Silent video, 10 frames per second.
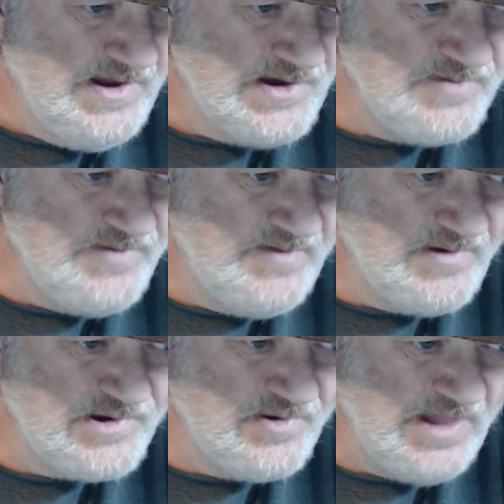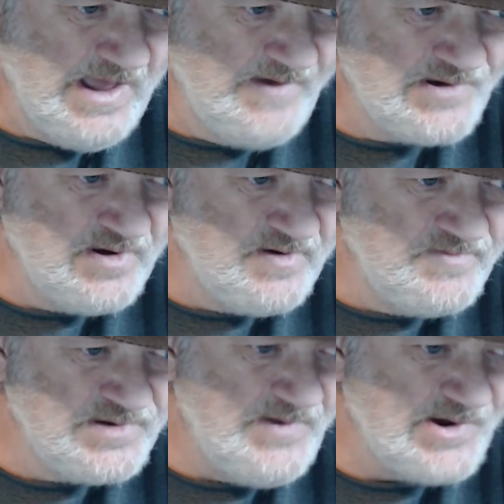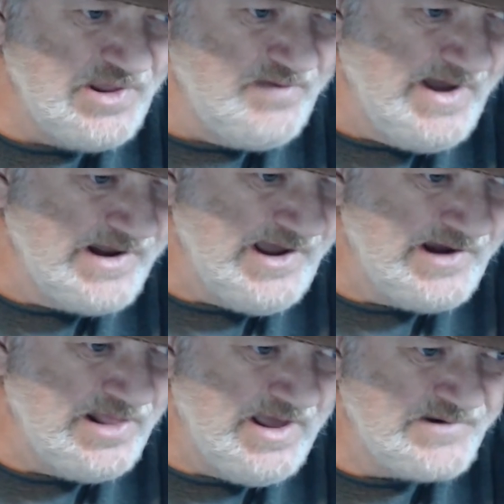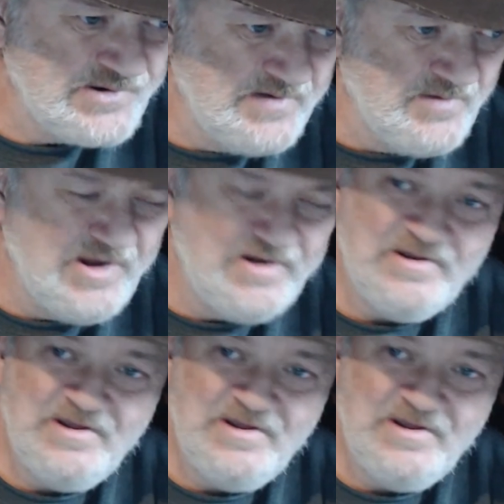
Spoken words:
to be able to do a live stream, especially my kind of live stream, right?